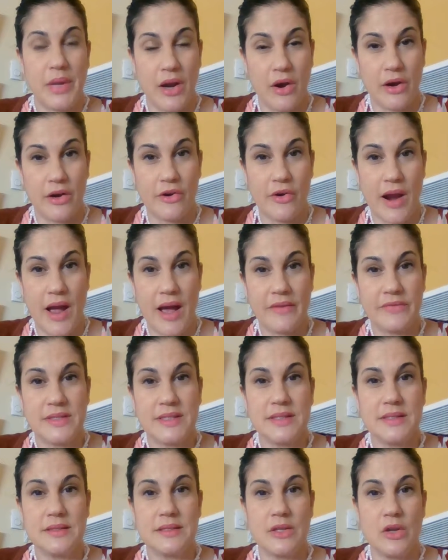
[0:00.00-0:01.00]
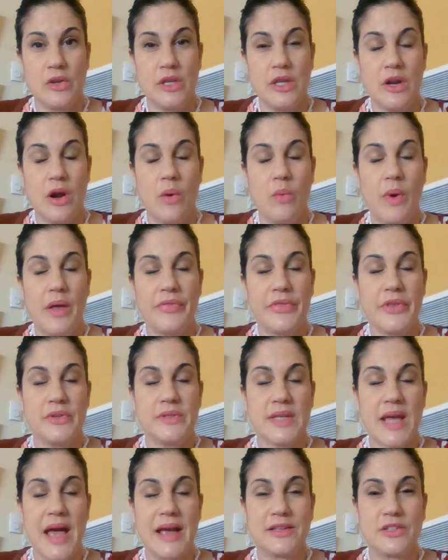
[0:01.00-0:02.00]
paragraphs. So you don't want
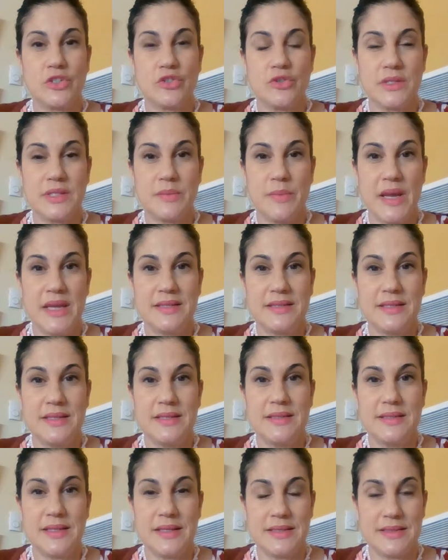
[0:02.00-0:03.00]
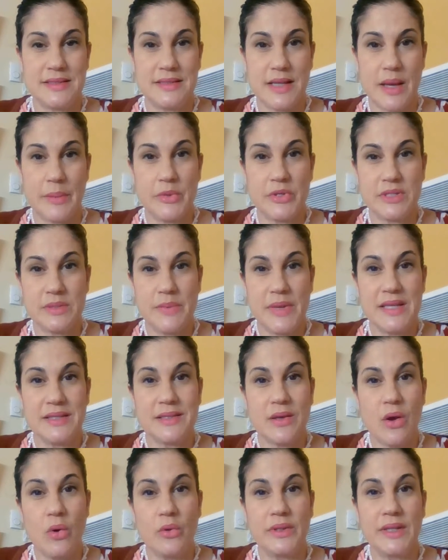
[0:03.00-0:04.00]
those extra spaces. It's double
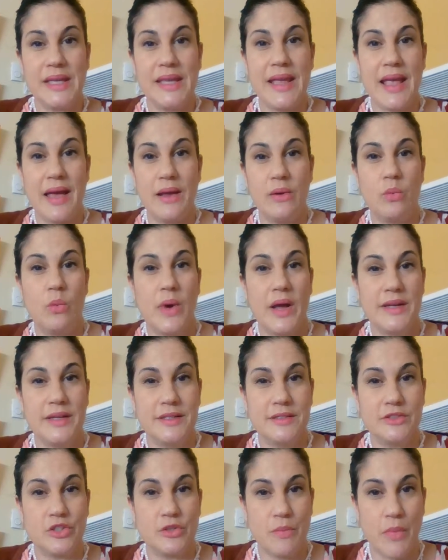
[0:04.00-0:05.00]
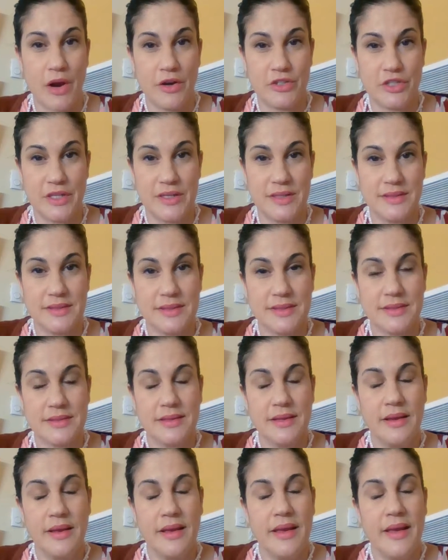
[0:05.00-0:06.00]
space only and 1-inch
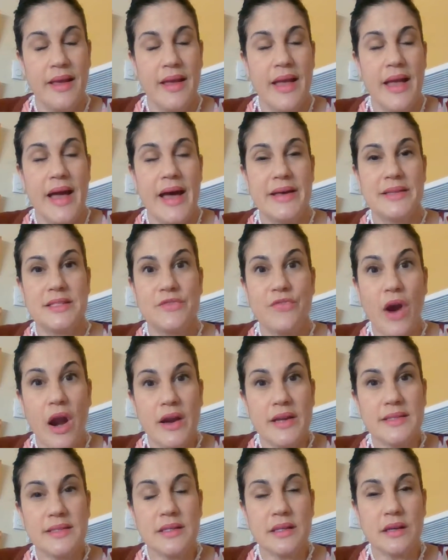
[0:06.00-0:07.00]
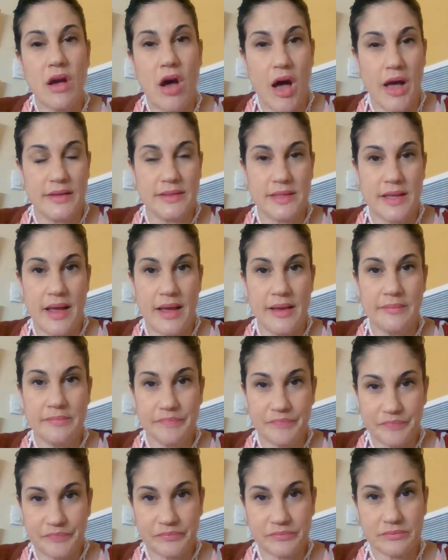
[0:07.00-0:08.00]
margins. As far as the content,
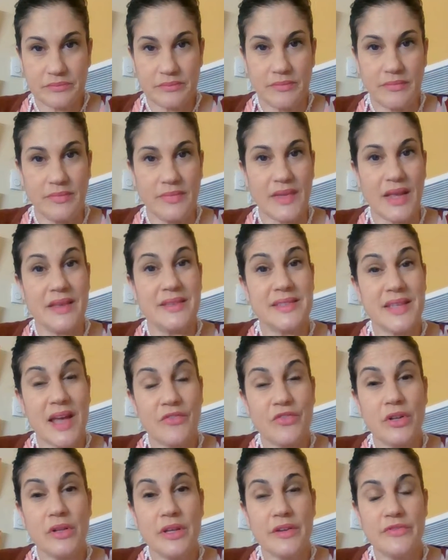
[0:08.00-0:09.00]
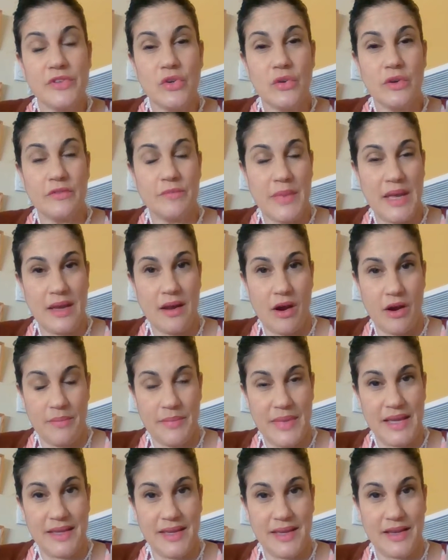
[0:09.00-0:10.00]
several of you are
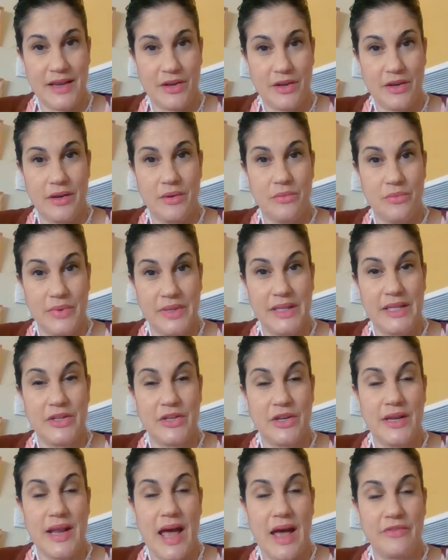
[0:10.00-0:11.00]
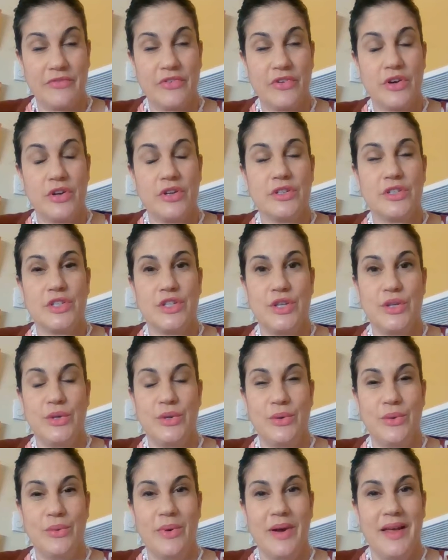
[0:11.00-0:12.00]
making a really good effort
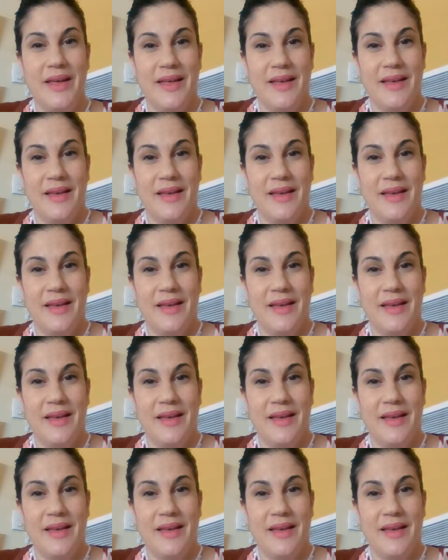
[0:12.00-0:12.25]
to